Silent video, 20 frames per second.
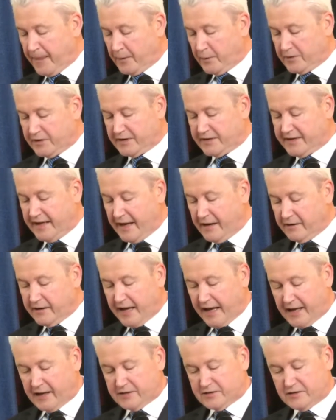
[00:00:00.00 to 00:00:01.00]
With the town
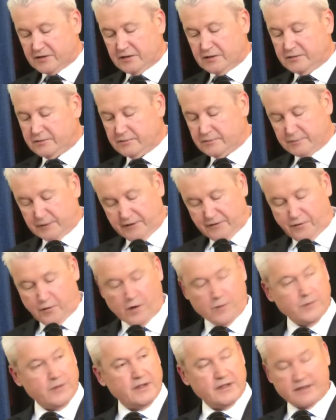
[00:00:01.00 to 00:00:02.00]
council, we
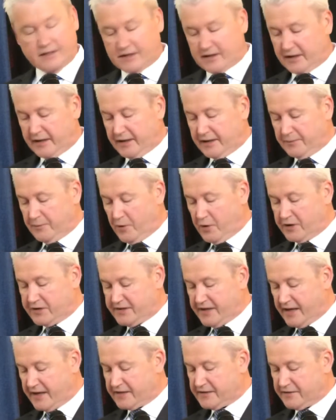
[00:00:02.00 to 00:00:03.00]
formally declared
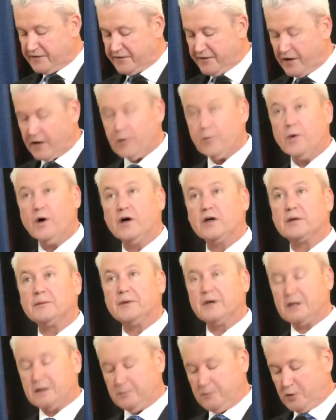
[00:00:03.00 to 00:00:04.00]
Morristown as a fair and
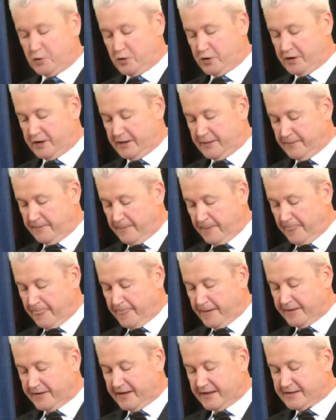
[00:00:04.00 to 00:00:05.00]
welcoming community.
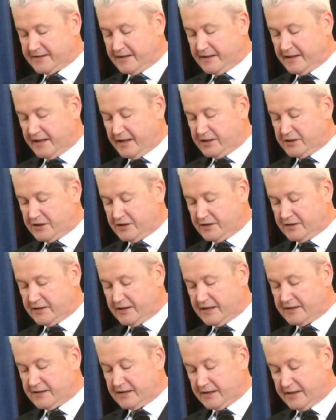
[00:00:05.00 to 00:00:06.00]
The destination,
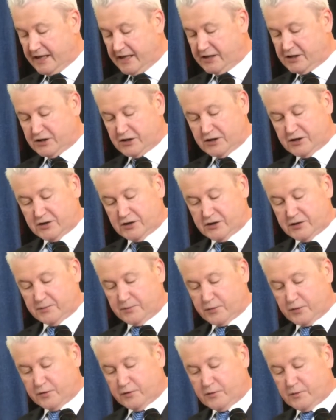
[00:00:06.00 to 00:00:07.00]
designation should
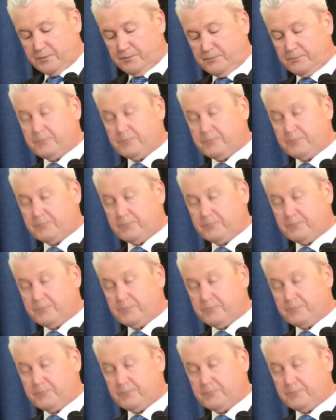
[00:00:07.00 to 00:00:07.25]
improve